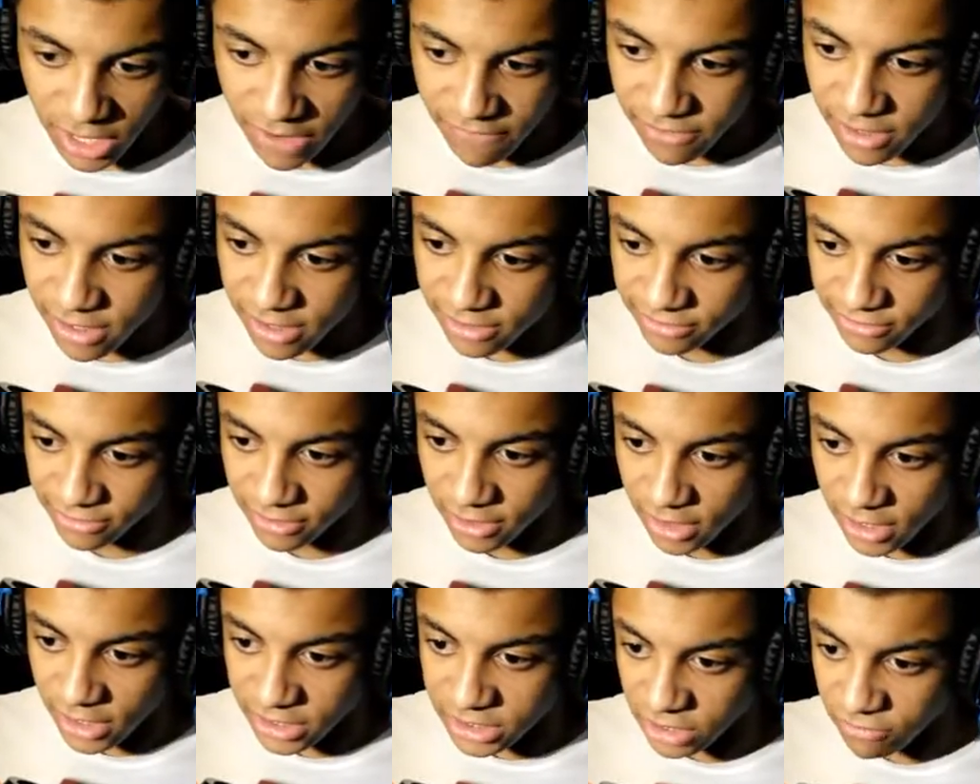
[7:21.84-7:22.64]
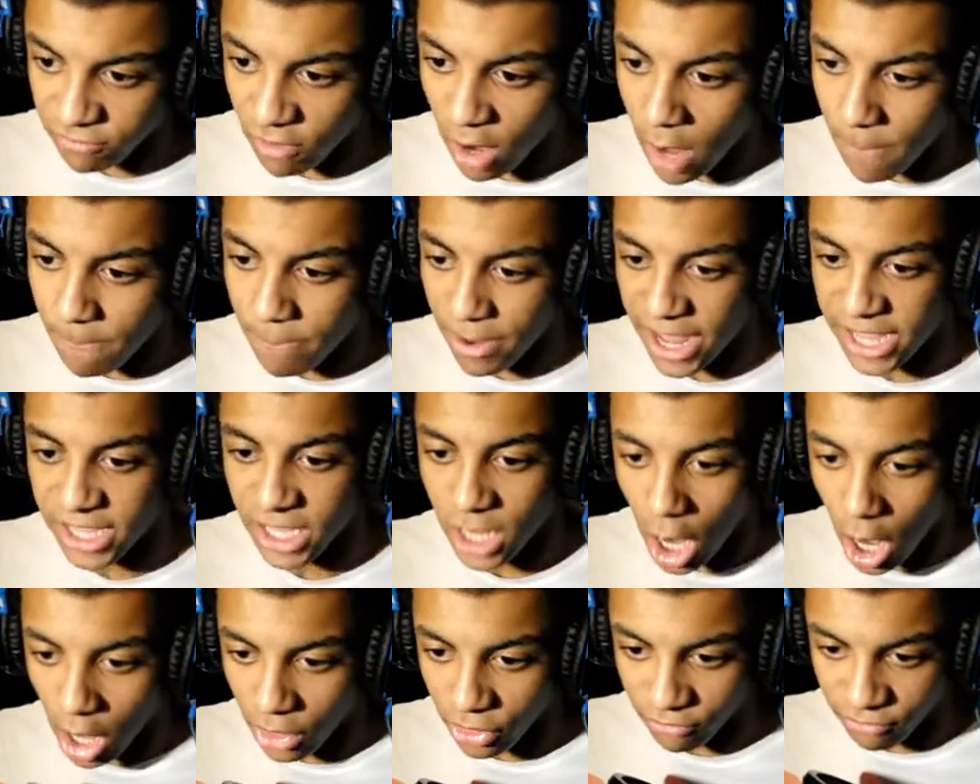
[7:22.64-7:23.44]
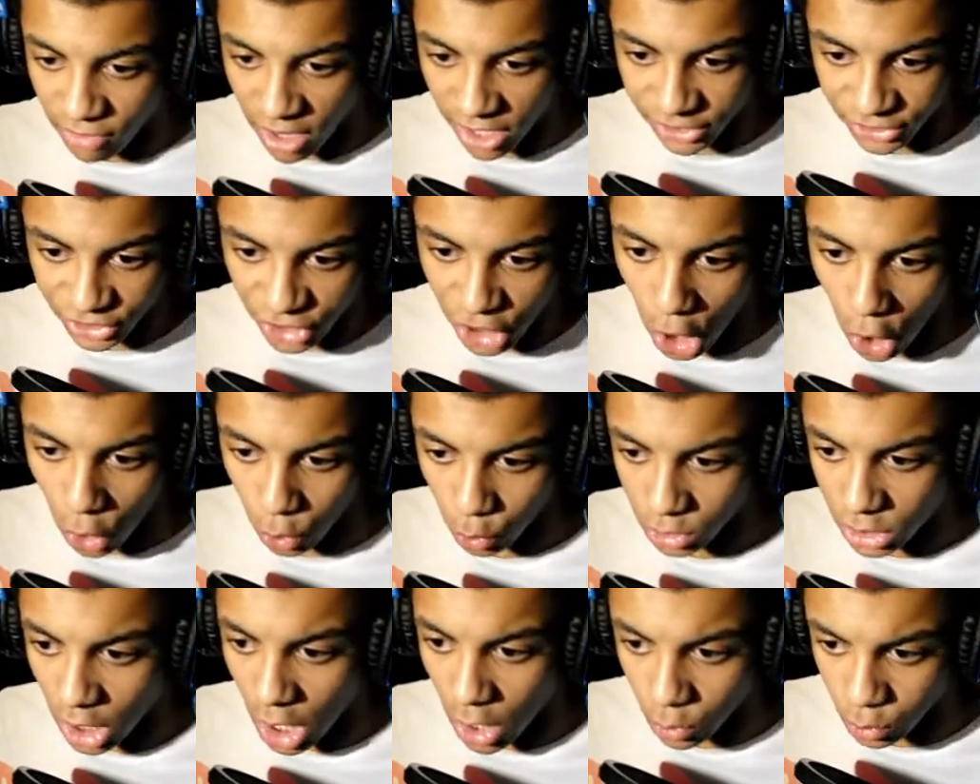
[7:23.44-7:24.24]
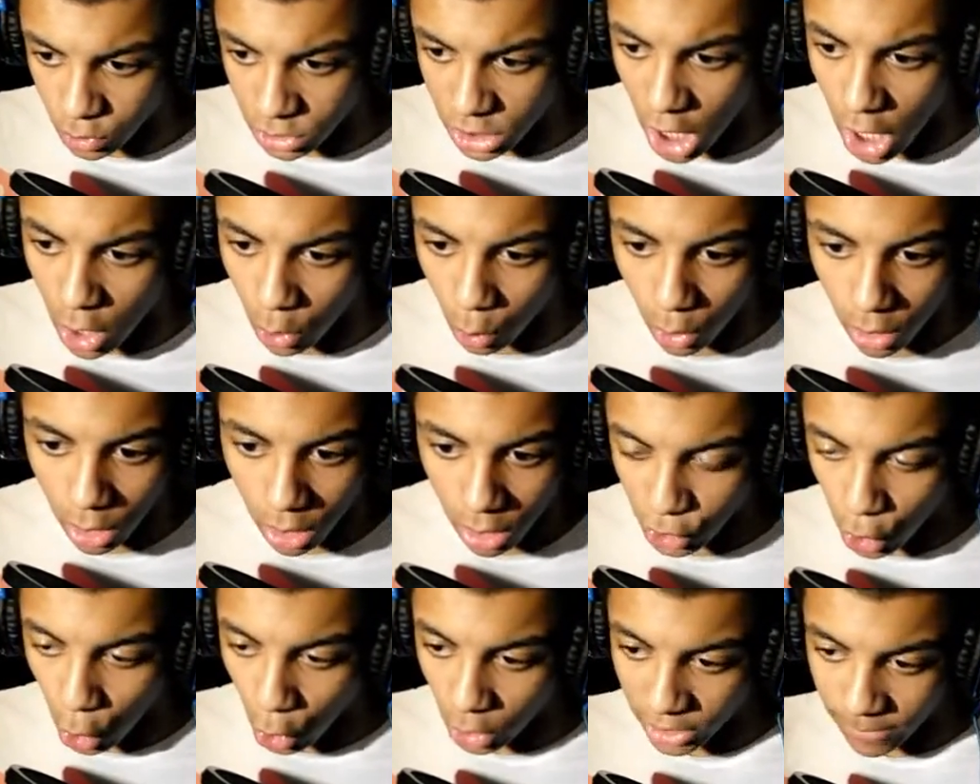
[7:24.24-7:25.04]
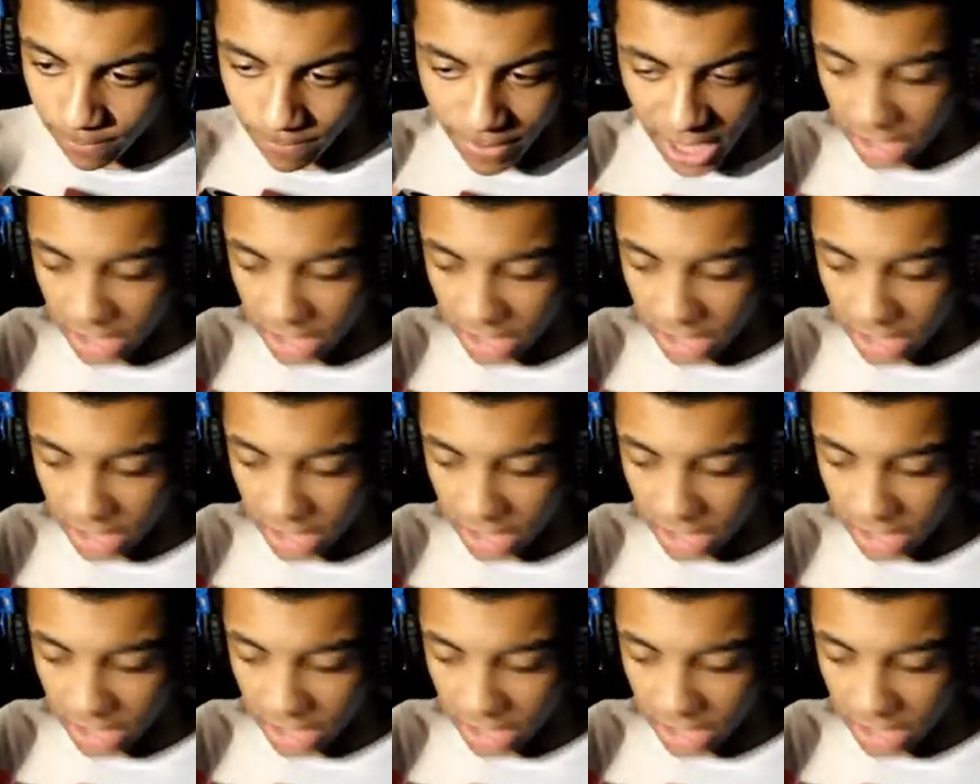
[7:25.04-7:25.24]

There he is! It's Arambe. On the run! Go, go, go! Calling